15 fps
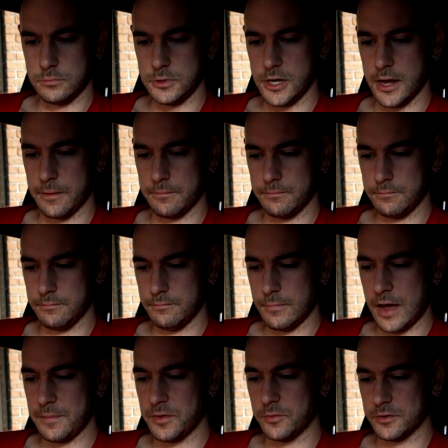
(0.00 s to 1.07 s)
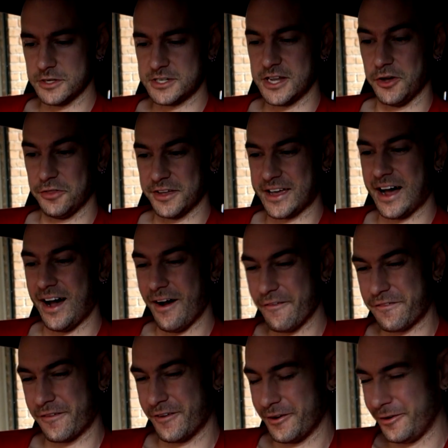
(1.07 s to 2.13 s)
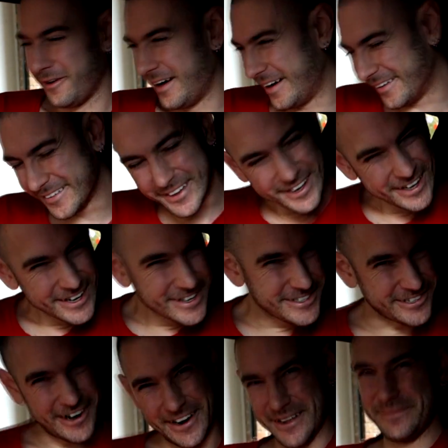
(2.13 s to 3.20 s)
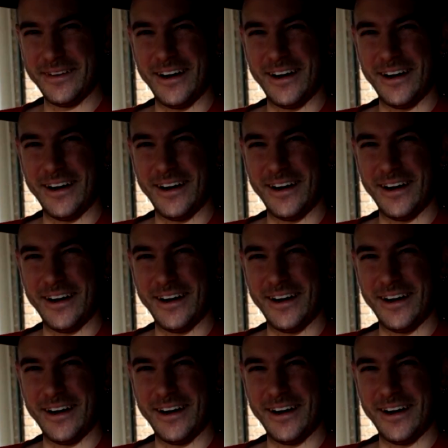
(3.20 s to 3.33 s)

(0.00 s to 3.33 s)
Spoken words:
want to sell the car for a while, trying to